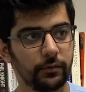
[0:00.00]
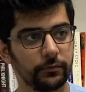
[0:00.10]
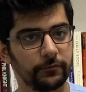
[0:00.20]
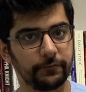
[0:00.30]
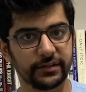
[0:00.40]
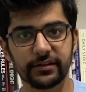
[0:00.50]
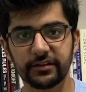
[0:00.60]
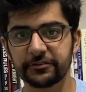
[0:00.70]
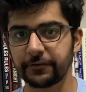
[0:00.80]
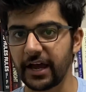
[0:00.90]
Now, whether
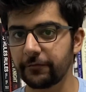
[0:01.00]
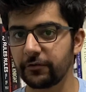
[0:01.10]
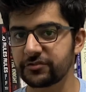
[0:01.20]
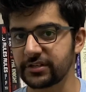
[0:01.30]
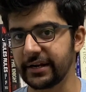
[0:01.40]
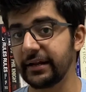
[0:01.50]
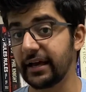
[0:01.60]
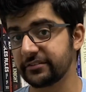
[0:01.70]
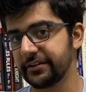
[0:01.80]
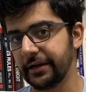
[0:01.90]
this fire was started
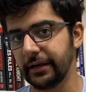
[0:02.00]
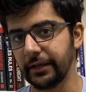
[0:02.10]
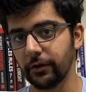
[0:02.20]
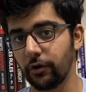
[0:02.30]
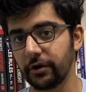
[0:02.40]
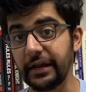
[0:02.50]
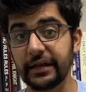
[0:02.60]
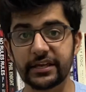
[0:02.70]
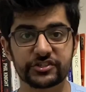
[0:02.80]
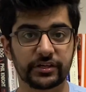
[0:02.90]
accidentally or
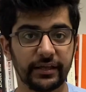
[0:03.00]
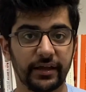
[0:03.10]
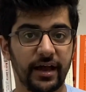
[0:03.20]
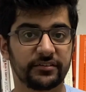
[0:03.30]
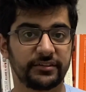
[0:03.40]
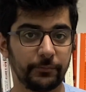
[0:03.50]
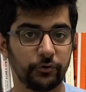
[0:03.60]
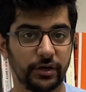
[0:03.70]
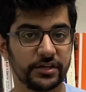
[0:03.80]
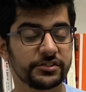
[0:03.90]
intentionally as
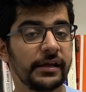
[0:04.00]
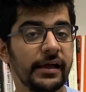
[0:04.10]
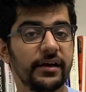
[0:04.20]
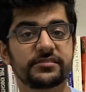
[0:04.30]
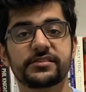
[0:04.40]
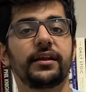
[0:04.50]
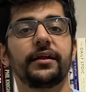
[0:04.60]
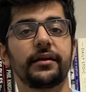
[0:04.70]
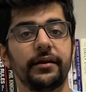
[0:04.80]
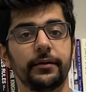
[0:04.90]
sabotage is still
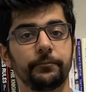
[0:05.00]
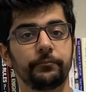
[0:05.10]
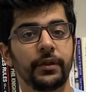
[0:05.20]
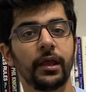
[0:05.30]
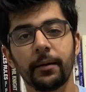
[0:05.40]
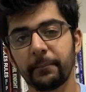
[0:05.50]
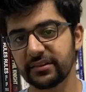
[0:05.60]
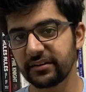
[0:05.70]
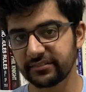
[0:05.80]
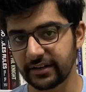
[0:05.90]
unclear.
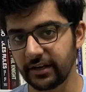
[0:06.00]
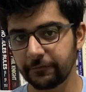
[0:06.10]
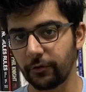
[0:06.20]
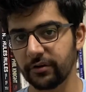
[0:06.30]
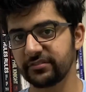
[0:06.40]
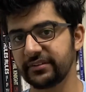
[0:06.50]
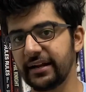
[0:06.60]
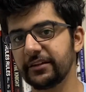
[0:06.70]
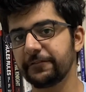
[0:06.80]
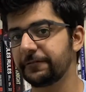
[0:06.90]
But the result was
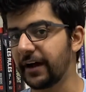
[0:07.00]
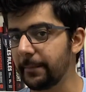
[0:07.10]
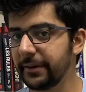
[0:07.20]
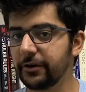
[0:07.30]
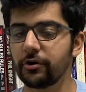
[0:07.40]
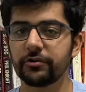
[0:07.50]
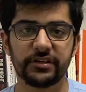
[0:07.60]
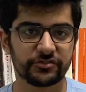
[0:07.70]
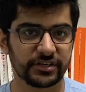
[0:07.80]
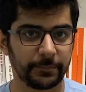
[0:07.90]
that the fab did not
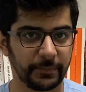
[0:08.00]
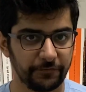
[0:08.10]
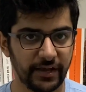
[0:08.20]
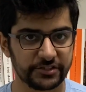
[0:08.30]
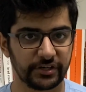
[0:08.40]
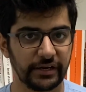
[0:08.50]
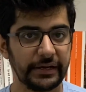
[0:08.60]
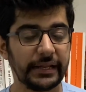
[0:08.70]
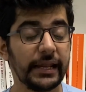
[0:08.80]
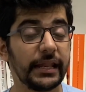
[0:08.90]
restart manufacturing
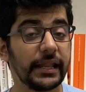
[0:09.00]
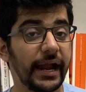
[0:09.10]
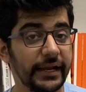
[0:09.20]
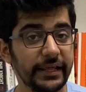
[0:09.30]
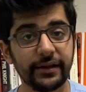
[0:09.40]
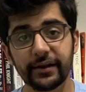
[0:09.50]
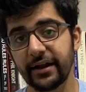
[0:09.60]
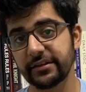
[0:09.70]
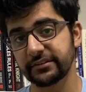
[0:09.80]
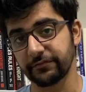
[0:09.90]
until
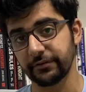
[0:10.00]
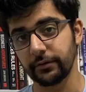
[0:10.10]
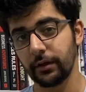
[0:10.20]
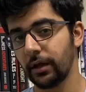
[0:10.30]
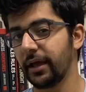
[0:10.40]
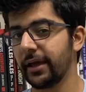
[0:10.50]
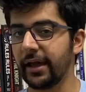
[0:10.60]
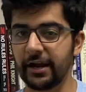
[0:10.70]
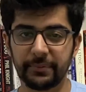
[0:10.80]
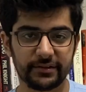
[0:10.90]
1997,
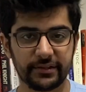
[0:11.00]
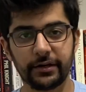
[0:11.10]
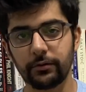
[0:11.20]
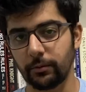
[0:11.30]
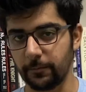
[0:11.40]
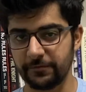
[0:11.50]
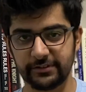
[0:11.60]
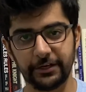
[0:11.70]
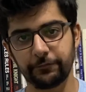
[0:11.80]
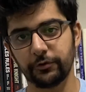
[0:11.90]
and by then,
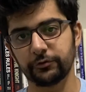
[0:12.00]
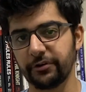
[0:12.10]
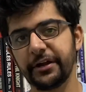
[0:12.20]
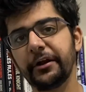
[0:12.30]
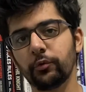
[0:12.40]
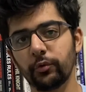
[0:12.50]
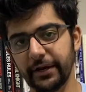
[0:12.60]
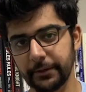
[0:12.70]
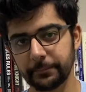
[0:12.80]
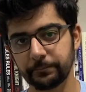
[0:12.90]
obviously, it was already too
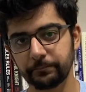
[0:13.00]
late.